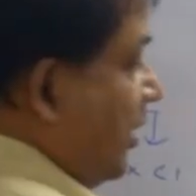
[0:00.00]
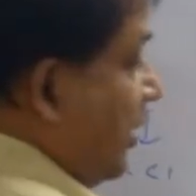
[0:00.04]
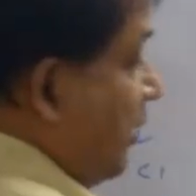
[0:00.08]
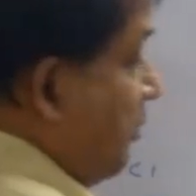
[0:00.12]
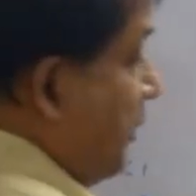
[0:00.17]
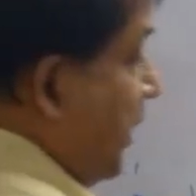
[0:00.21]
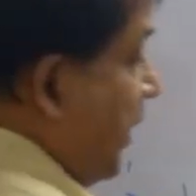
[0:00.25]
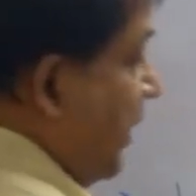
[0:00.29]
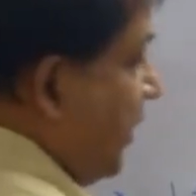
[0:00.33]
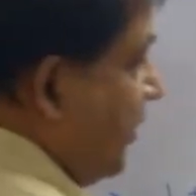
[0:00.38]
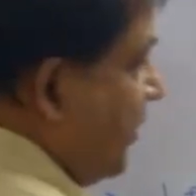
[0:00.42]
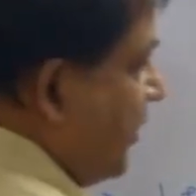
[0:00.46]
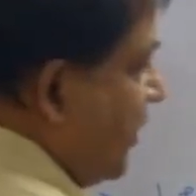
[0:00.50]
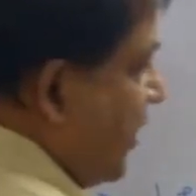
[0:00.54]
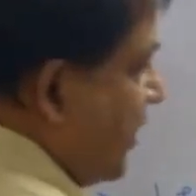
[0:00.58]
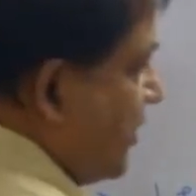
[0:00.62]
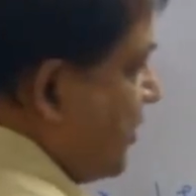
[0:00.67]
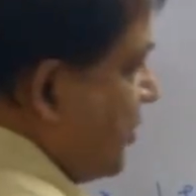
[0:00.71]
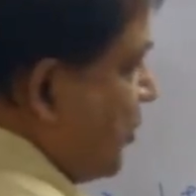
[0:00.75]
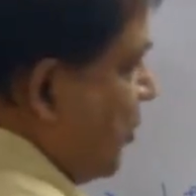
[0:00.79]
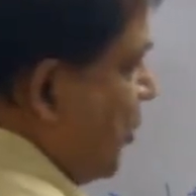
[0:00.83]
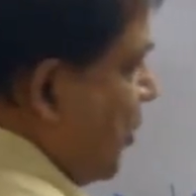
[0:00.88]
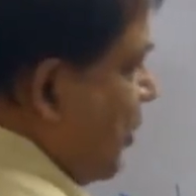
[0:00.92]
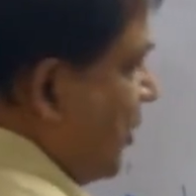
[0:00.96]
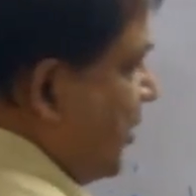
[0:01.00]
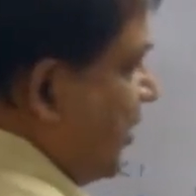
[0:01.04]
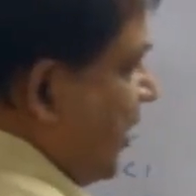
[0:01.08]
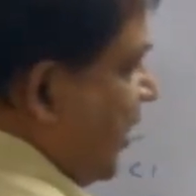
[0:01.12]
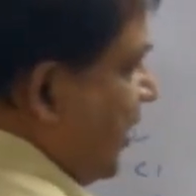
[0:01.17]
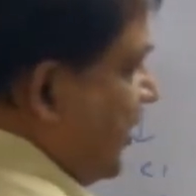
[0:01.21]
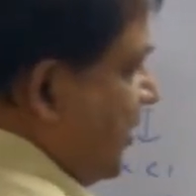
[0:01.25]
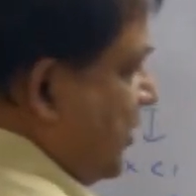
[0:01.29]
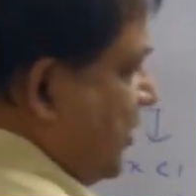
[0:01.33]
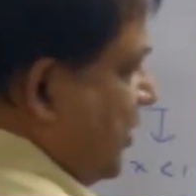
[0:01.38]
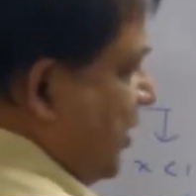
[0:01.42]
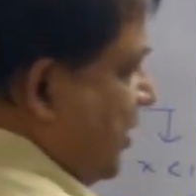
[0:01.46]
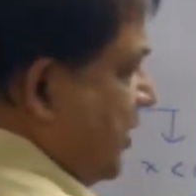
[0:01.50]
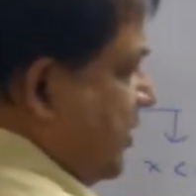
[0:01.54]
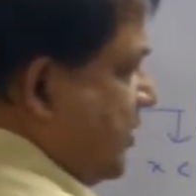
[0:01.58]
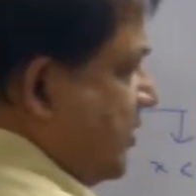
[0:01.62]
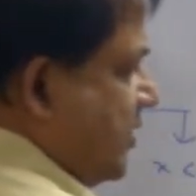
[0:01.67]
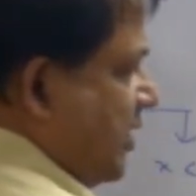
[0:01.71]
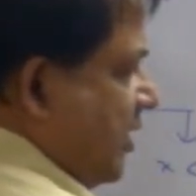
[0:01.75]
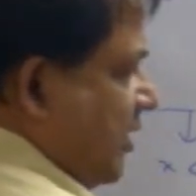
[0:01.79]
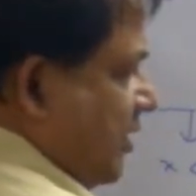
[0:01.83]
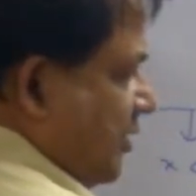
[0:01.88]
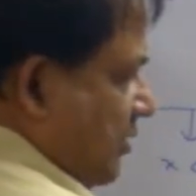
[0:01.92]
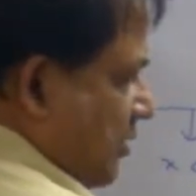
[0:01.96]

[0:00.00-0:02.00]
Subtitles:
limit does not exist,